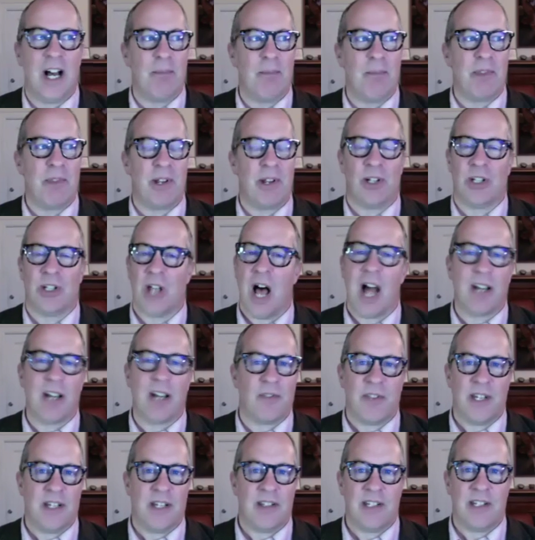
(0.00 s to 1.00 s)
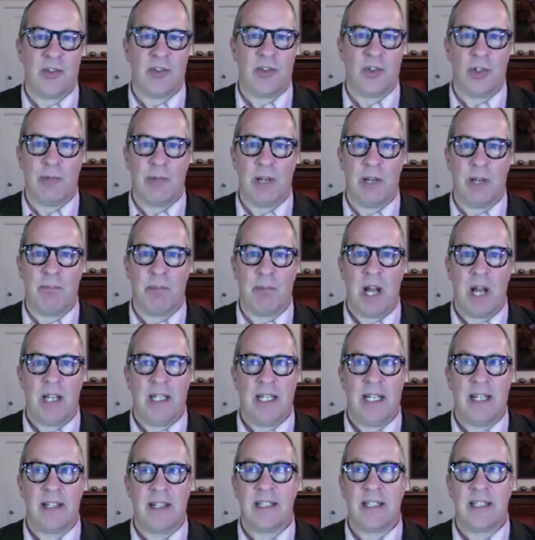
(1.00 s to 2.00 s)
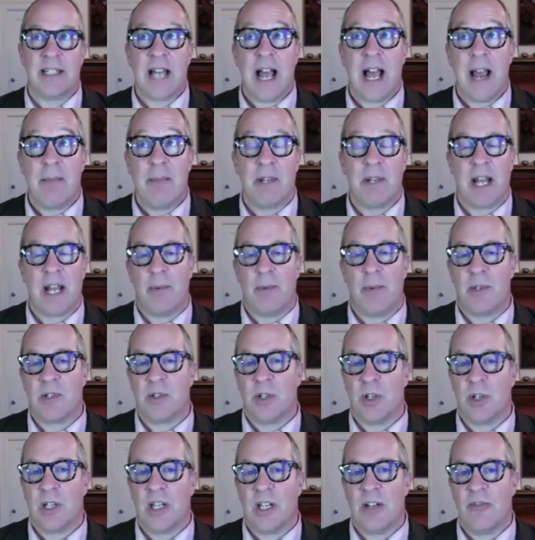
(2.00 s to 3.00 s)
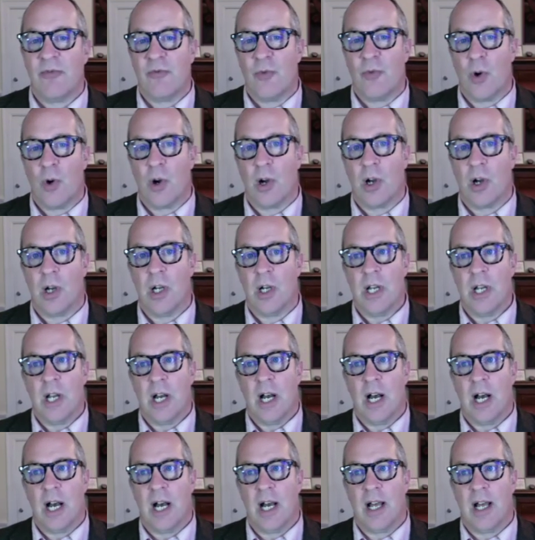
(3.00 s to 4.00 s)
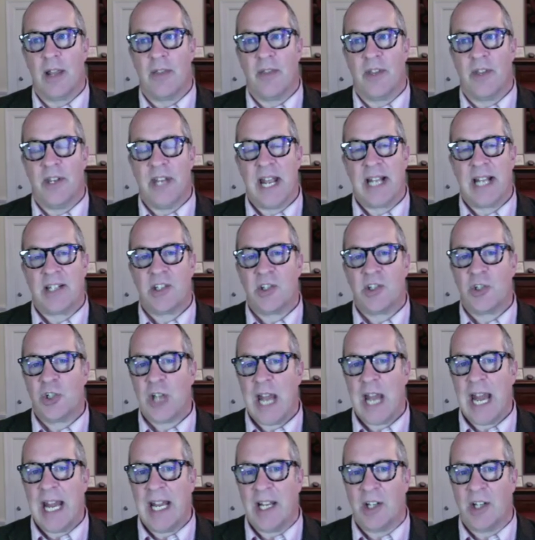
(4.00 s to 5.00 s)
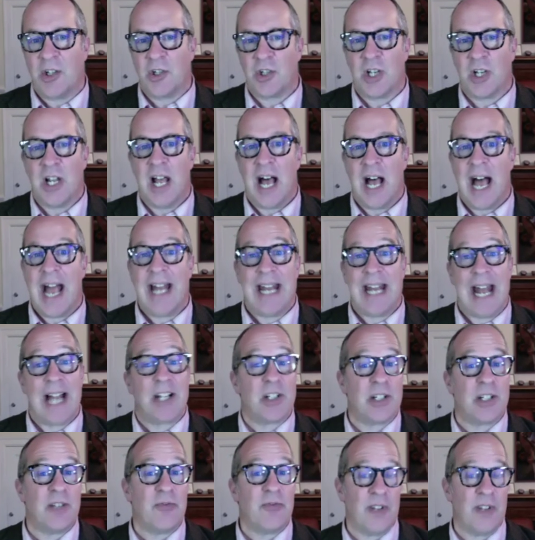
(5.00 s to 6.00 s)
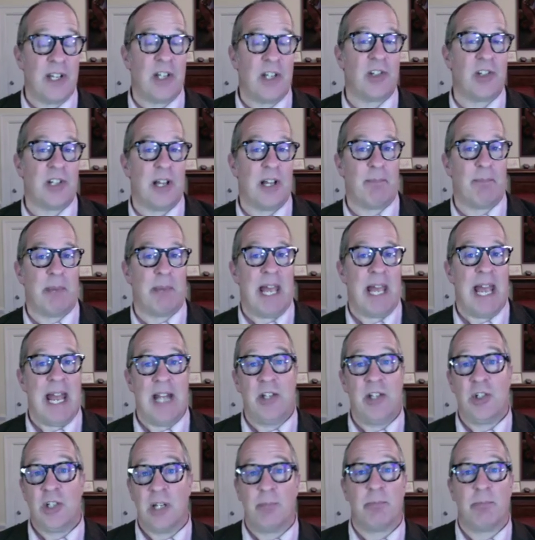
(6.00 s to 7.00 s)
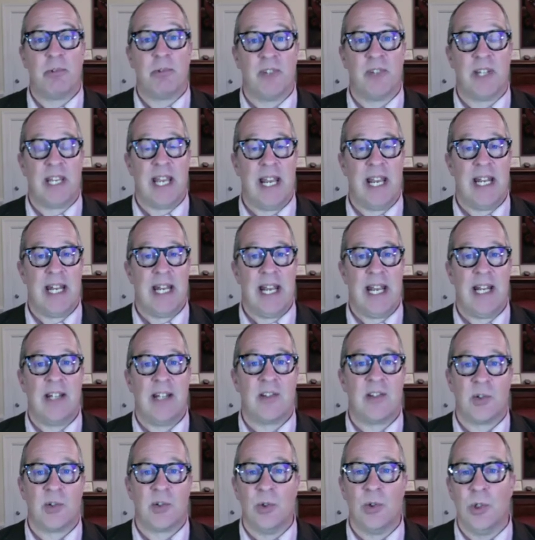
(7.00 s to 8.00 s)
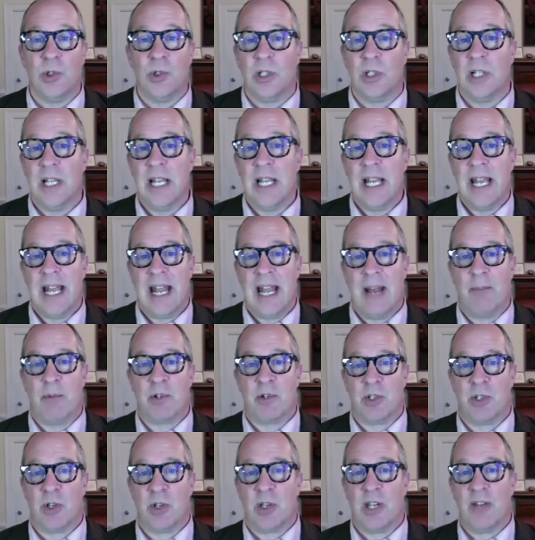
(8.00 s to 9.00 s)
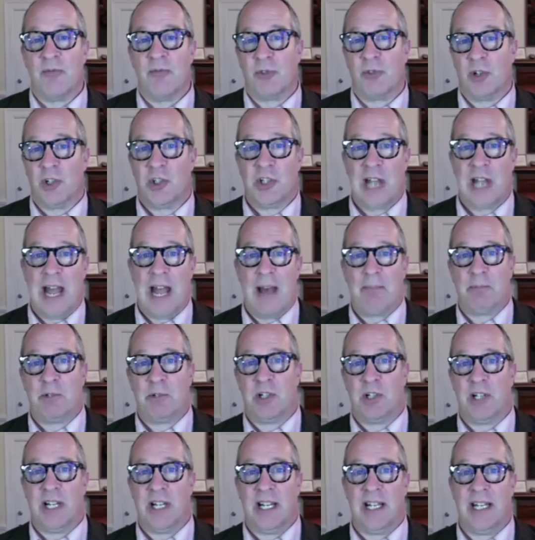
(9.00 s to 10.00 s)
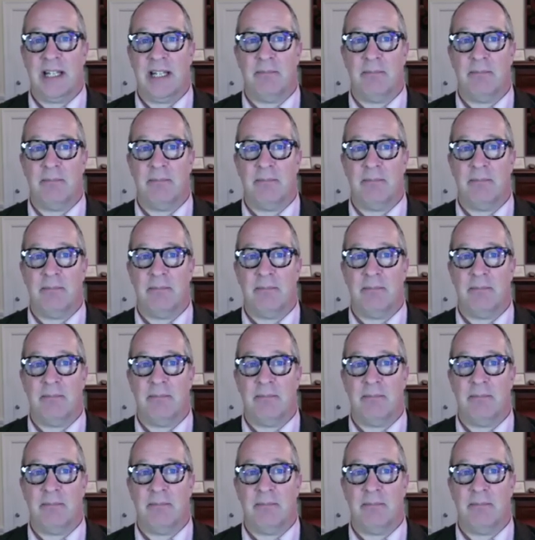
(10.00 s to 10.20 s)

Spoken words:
there are a lot of things that drew me to Putney. At the time that I was looking for the next change, I had actually finished up a headship of a K-8 school and was looking for a chapter in